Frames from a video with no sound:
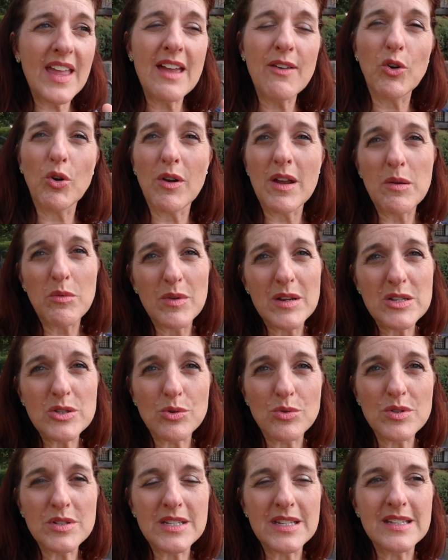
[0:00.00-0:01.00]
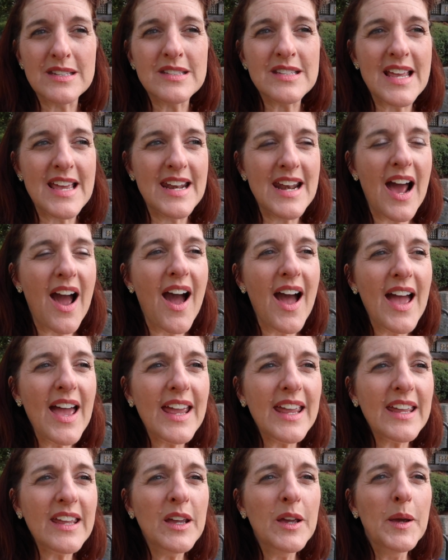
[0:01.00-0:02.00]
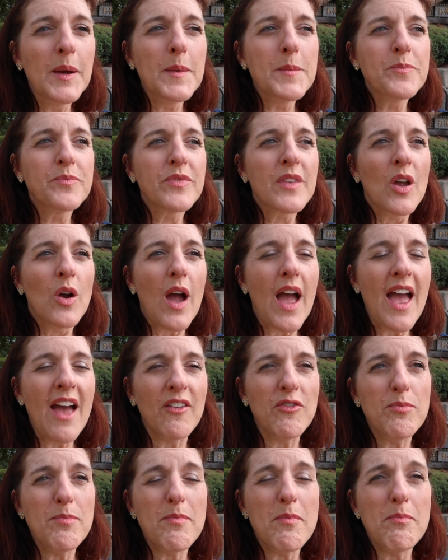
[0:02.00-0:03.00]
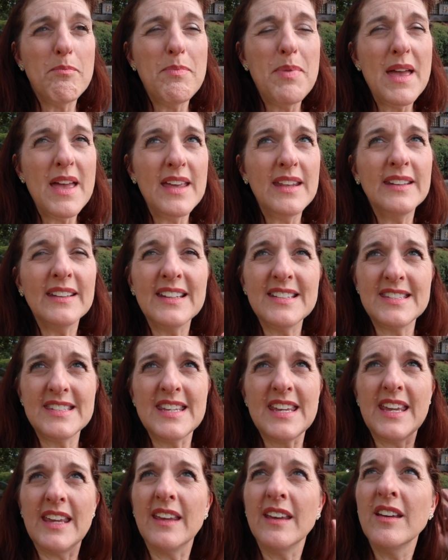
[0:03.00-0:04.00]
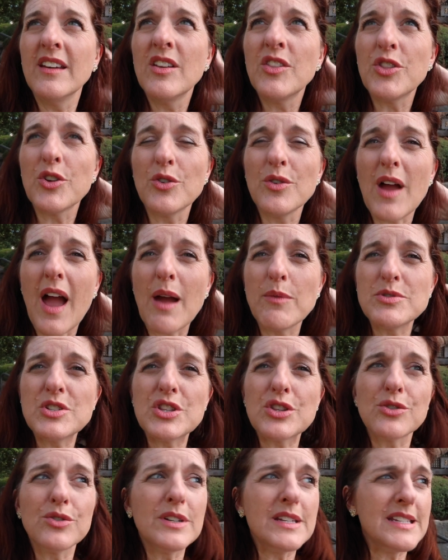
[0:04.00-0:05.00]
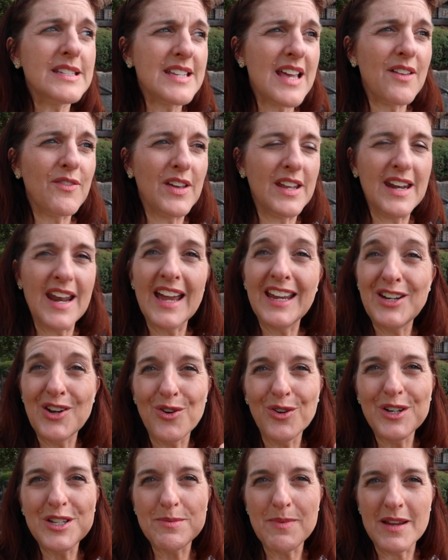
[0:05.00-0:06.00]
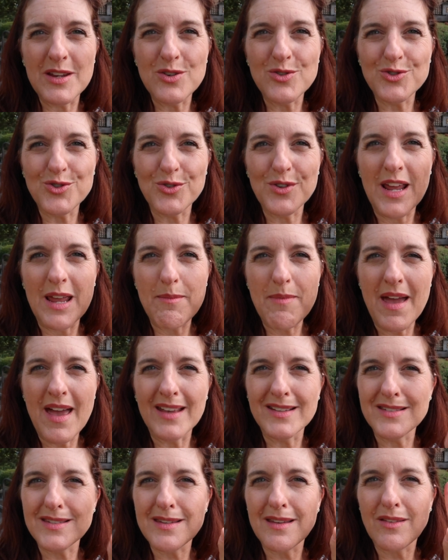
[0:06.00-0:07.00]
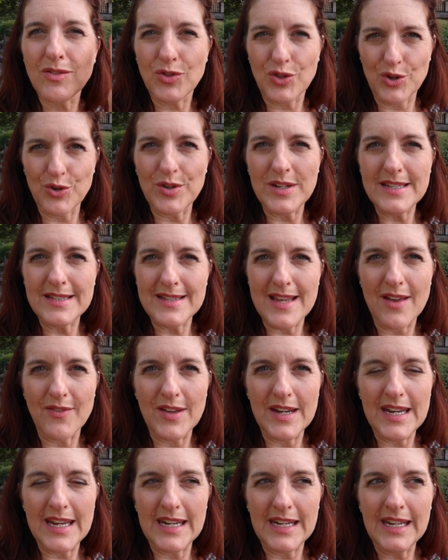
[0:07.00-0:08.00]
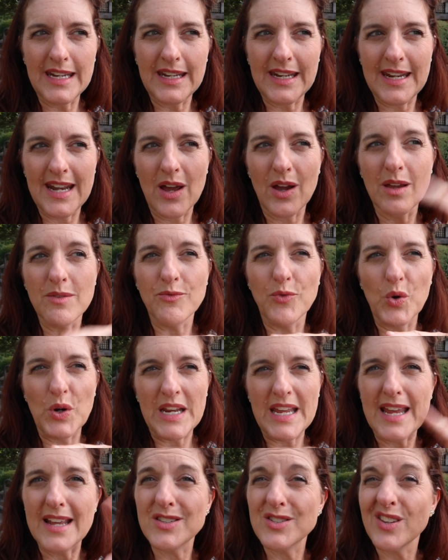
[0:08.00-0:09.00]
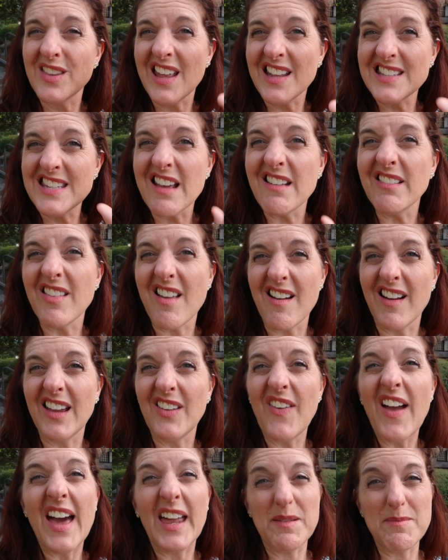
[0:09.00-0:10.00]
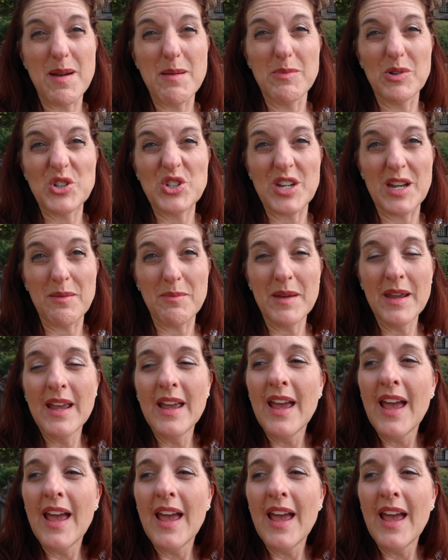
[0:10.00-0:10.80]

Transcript: They have great resources and I have been, let's see, I was 37. I know because my username has 37 in it and now I'm 48. So that's how long I've had a membership.